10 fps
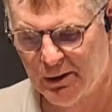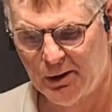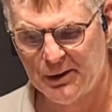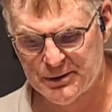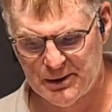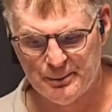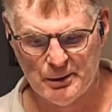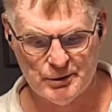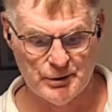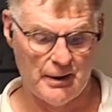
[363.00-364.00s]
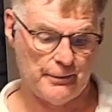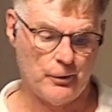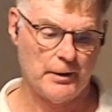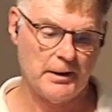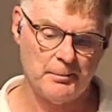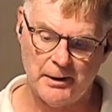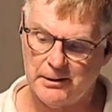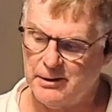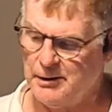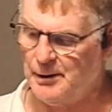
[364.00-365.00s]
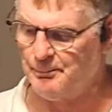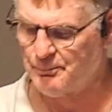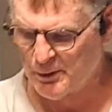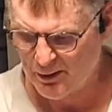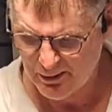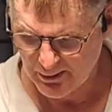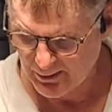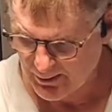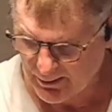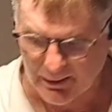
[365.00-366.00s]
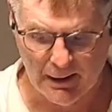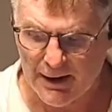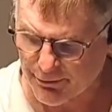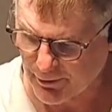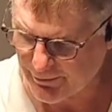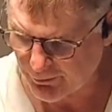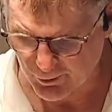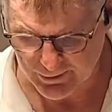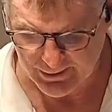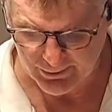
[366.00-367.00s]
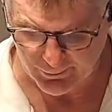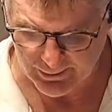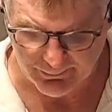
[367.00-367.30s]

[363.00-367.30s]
concept, so therefore they made the livery for it that way.